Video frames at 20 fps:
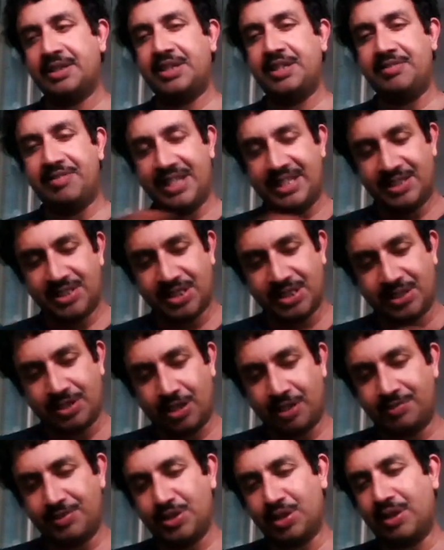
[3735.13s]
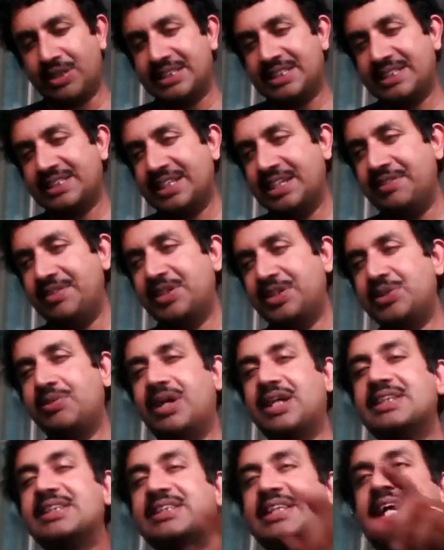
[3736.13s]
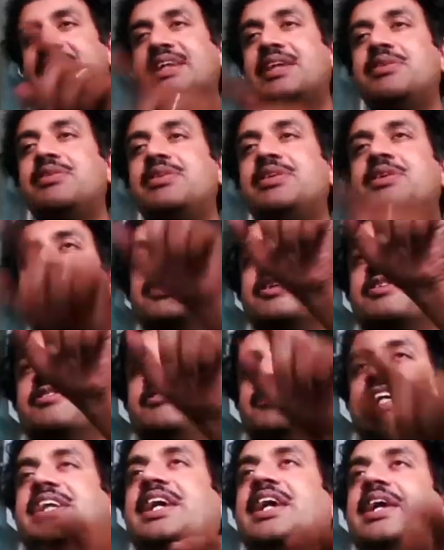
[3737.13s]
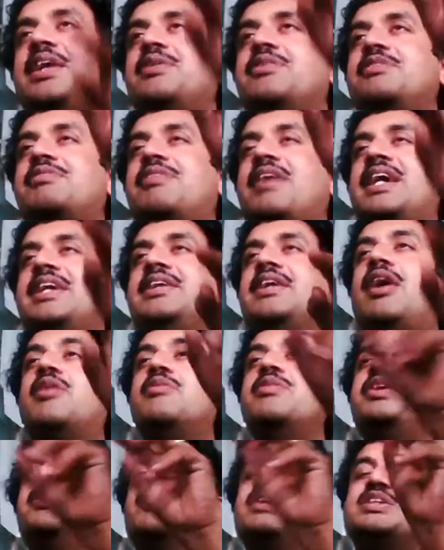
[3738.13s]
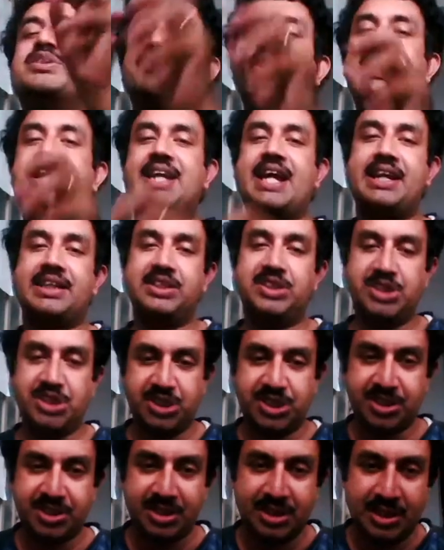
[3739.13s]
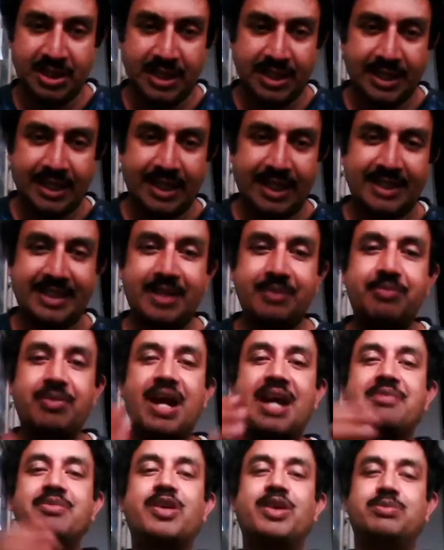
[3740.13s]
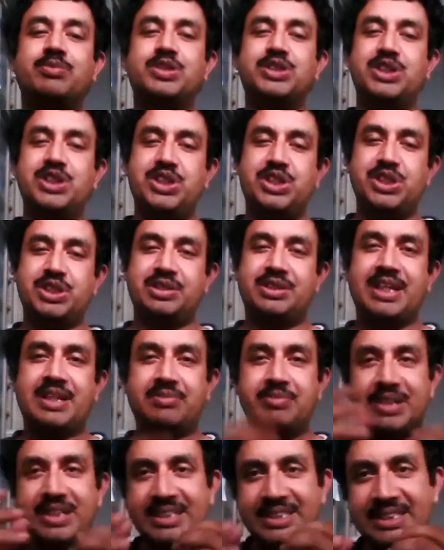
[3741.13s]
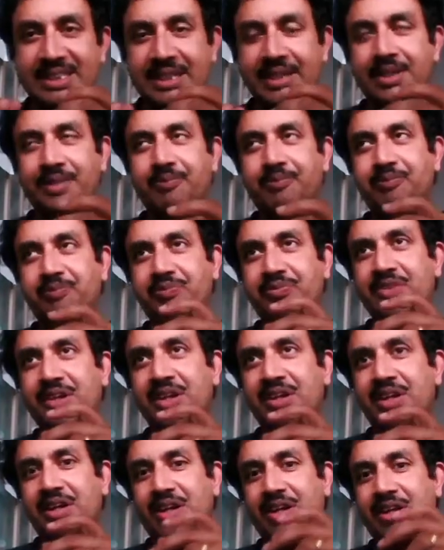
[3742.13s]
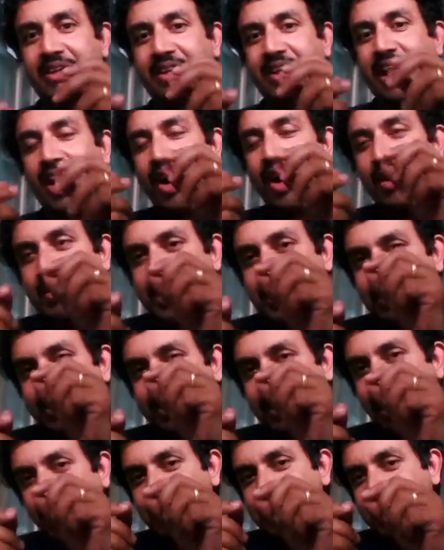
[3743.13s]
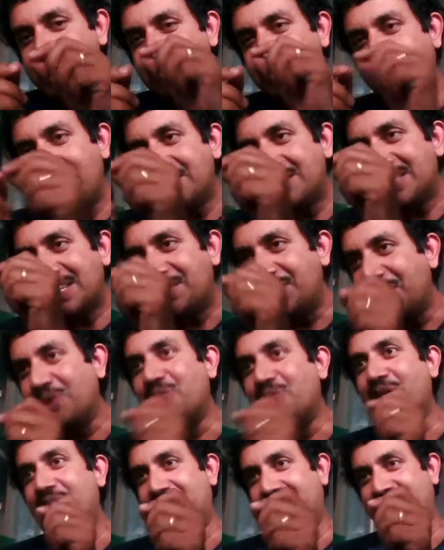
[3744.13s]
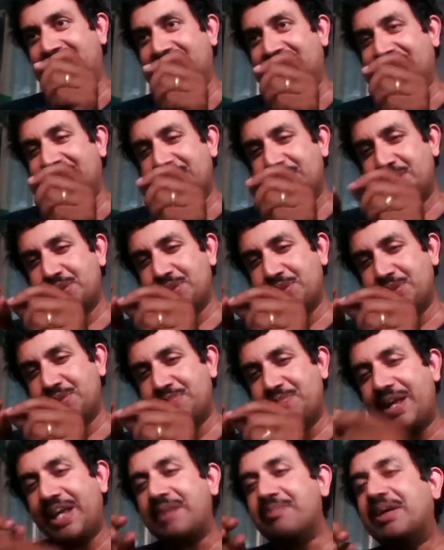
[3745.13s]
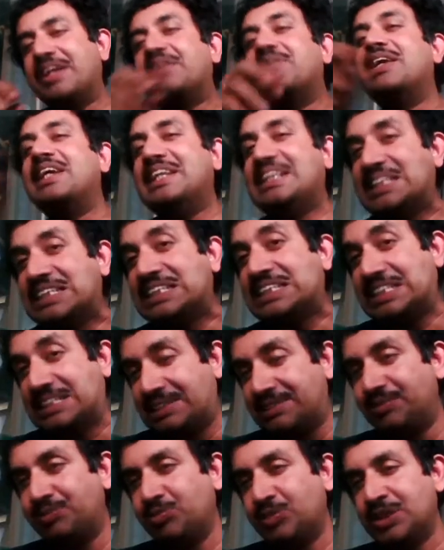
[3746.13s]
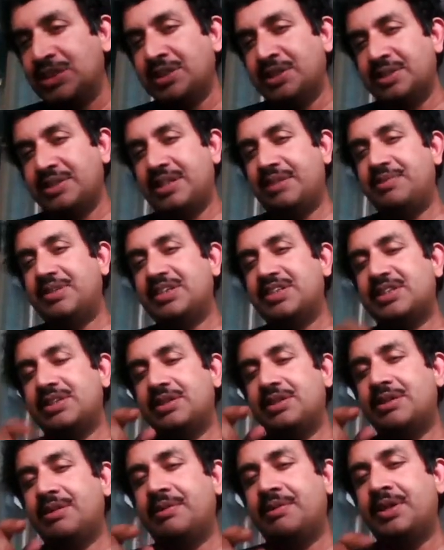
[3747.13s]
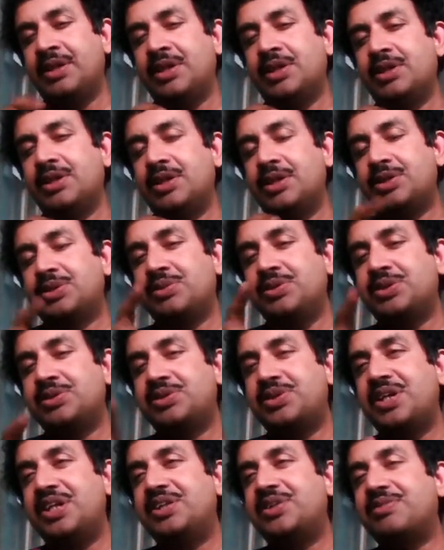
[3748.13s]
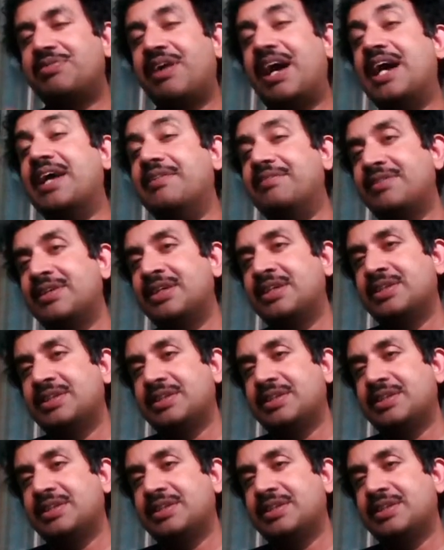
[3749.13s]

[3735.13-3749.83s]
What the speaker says: events of choices given to us, and then we vertically we find how many ways we can arrange it. And then prime composition, that means and how many primes are required to make a particular integer. That means 2 into 3 into 5,